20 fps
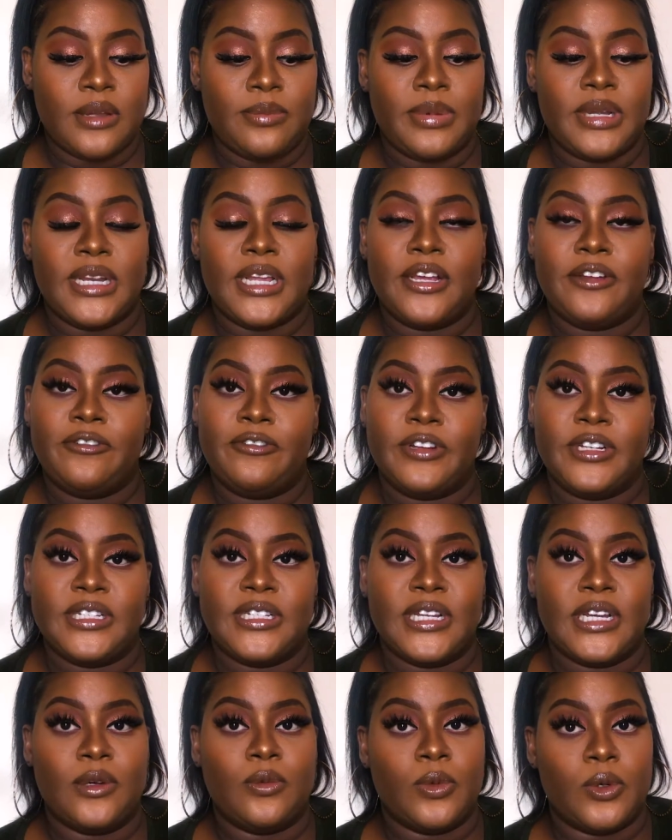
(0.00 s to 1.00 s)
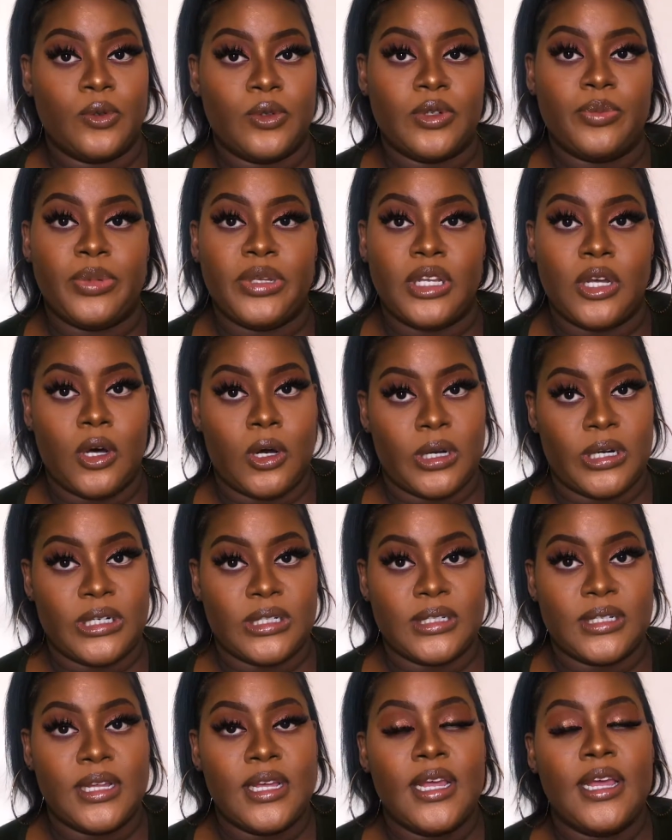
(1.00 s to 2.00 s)
but every day won't be
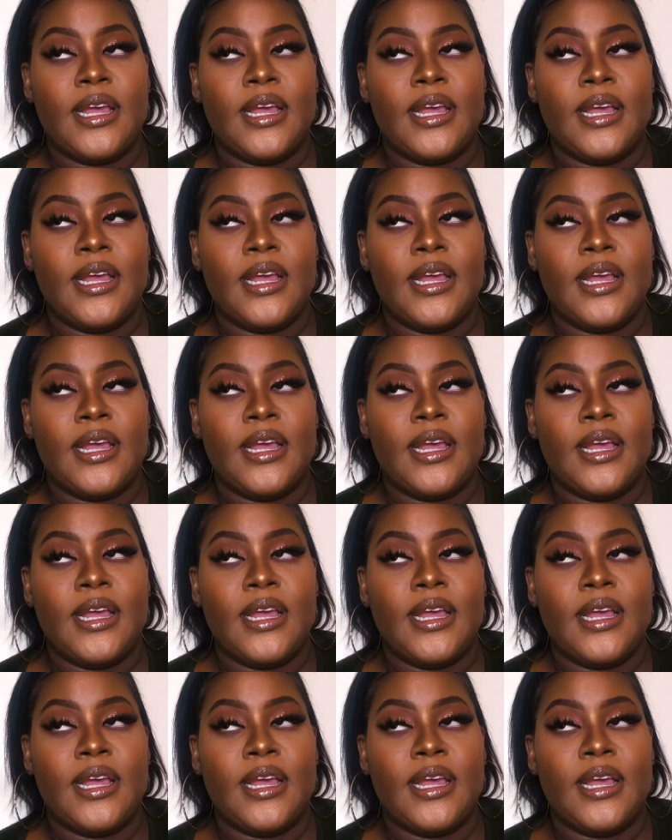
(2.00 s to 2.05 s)
hard.